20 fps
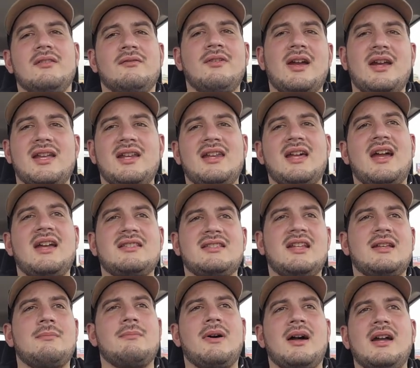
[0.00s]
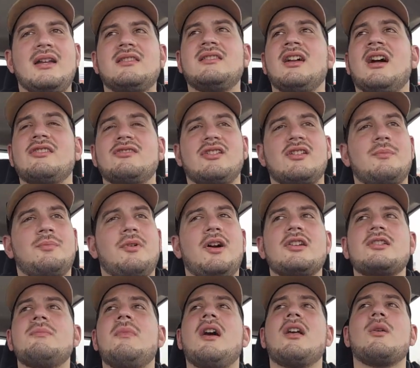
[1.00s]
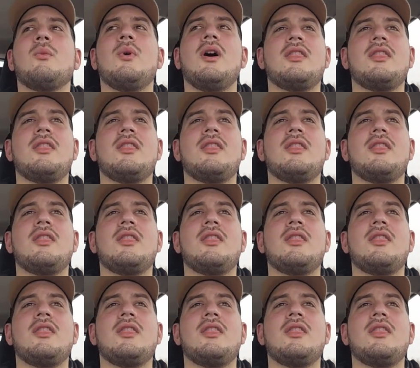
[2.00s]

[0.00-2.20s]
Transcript: recognizing my Touch of the Brush Model